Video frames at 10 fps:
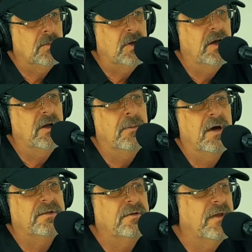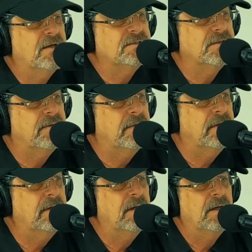In about
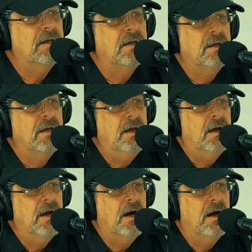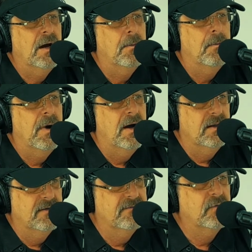2003, I
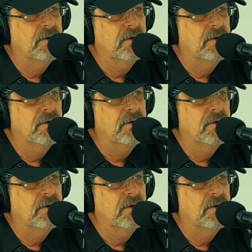lived with